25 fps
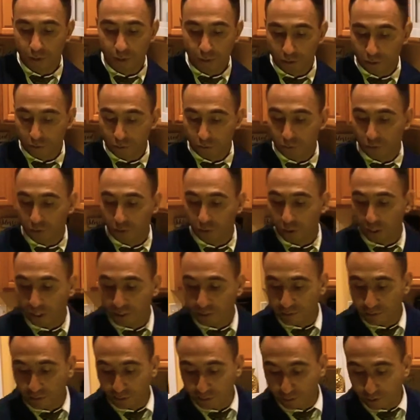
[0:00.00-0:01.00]
So you add
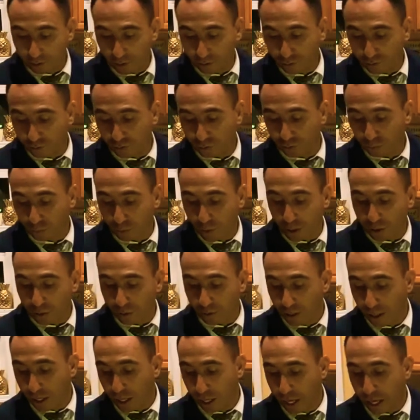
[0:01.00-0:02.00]
6 of those as well.
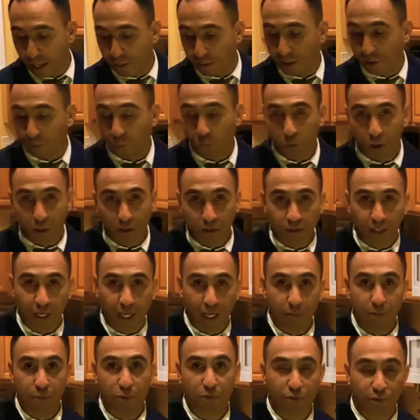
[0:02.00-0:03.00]
And then 1
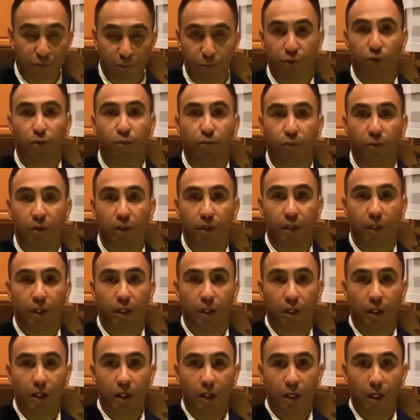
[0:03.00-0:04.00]
tablespoon
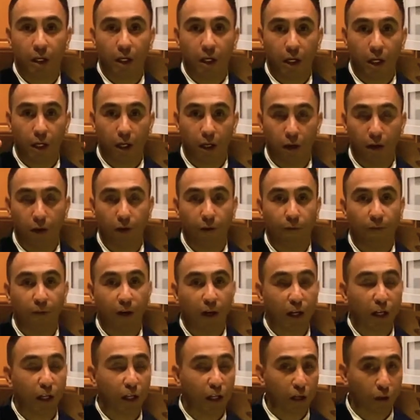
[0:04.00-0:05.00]
of
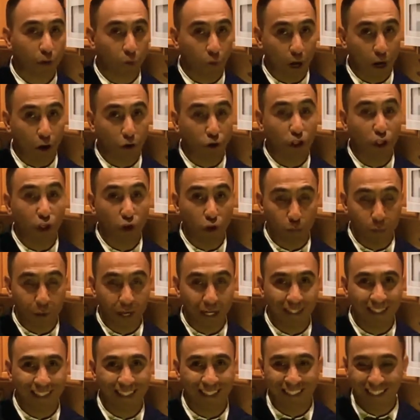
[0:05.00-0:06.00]
ground cumin.
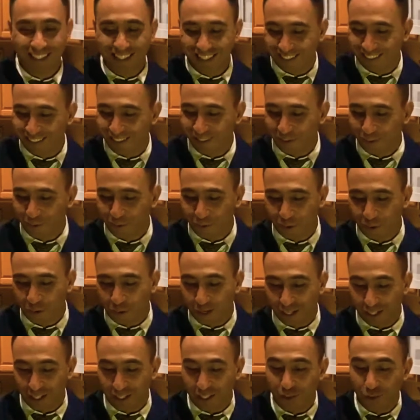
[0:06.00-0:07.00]
So we'll go ahead
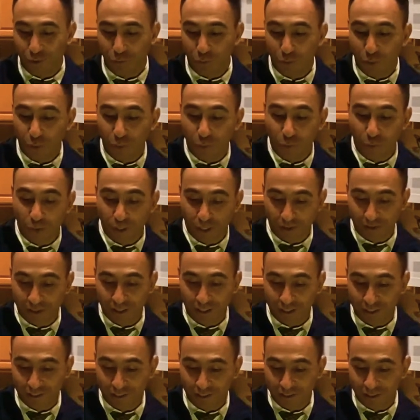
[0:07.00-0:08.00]
and do 3 of
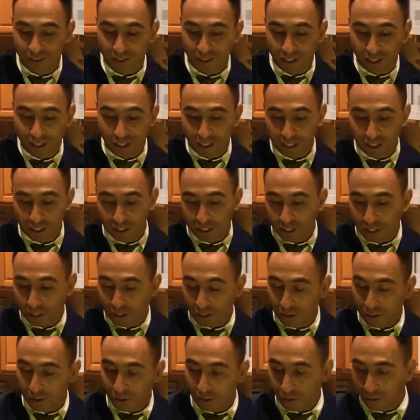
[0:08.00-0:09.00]
these.
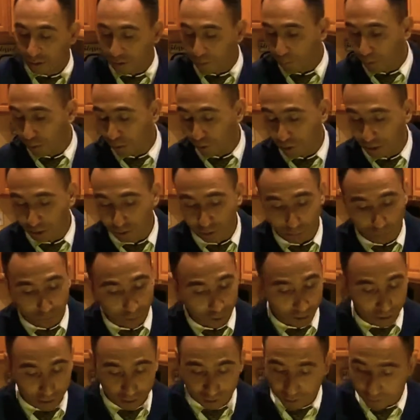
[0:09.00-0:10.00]
It's already
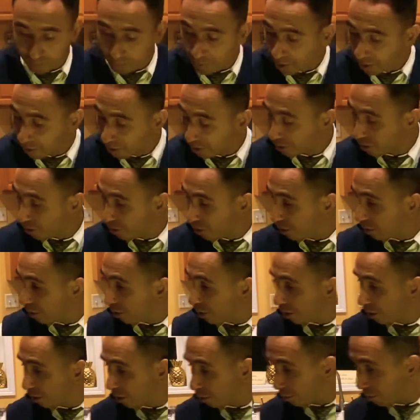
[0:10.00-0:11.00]
smelling good.
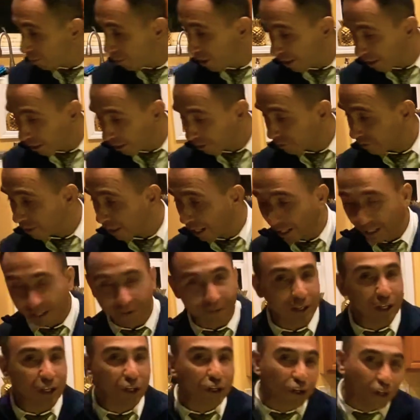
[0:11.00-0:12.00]
Oh man, it's not even
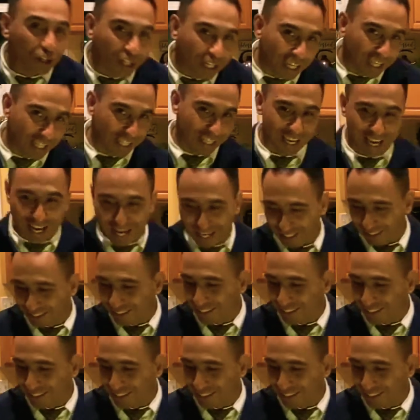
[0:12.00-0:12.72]
cooking yet.